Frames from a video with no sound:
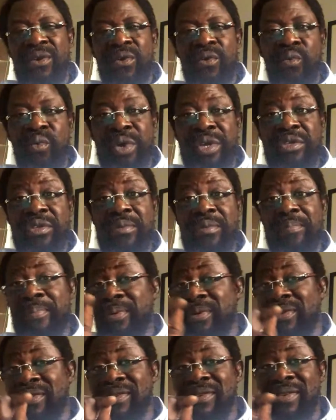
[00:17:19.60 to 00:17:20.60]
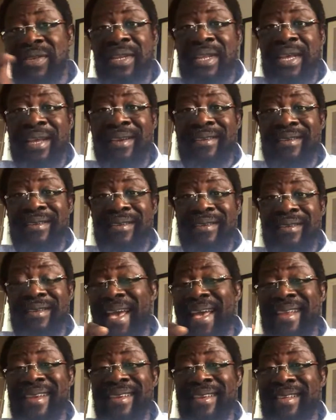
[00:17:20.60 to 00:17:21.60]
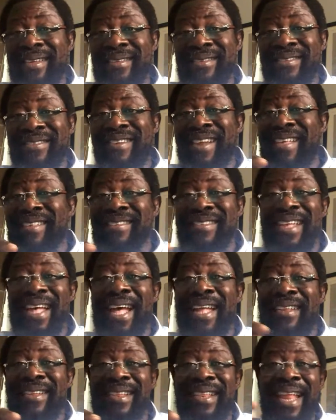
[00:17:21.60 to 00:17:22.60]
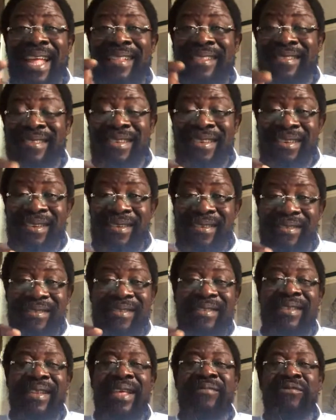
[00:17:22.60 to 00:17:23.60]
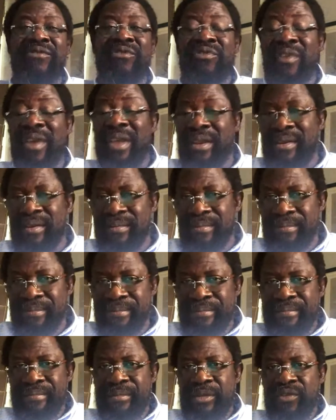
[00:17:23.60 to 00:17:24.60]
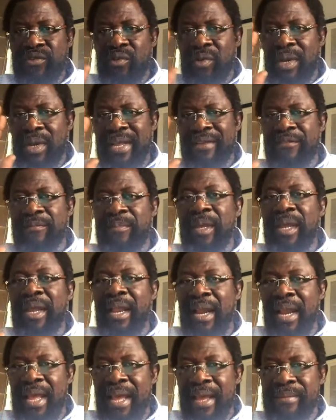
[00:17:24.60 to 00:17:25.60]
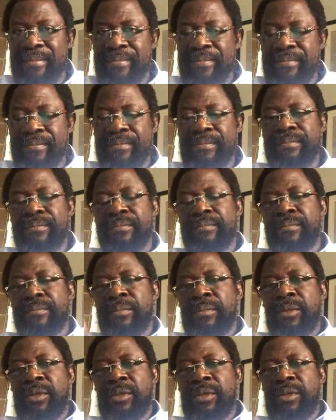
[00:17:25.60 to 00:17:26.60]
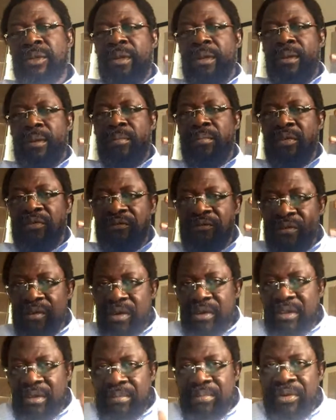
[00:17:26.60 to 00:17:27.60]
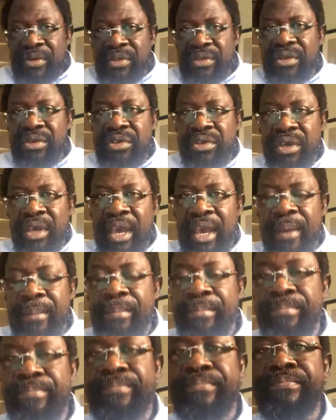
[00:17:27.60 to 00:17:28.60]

which preceded any transatlantic slave trade. So let's be clear. Before the British came,